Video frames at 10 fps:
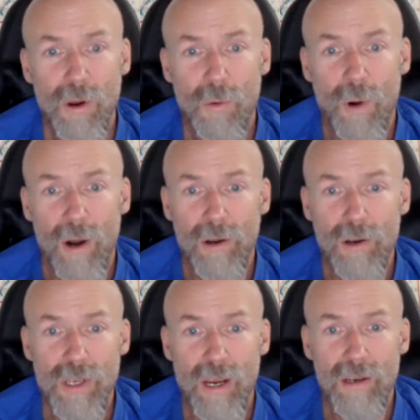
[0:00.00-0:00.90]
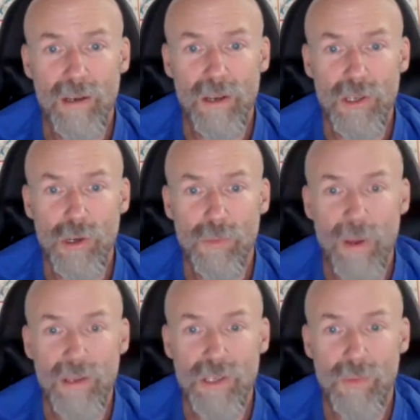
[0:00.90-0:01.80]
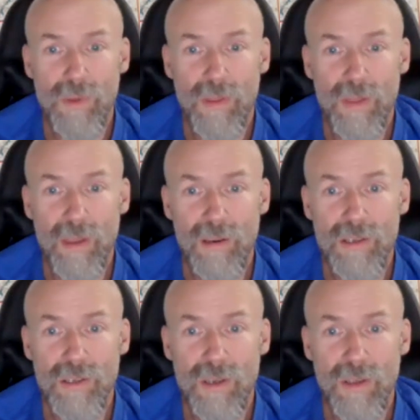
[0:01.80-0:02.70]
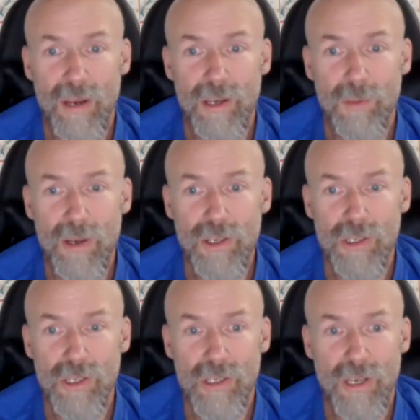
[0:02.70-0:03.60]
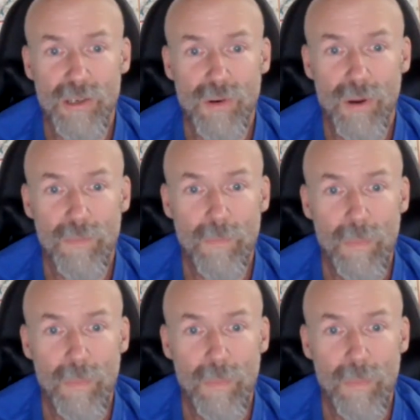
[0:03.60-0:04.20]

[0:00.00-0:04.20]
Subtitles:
Where on your site did you amend some of the things like dimensions, etc.?"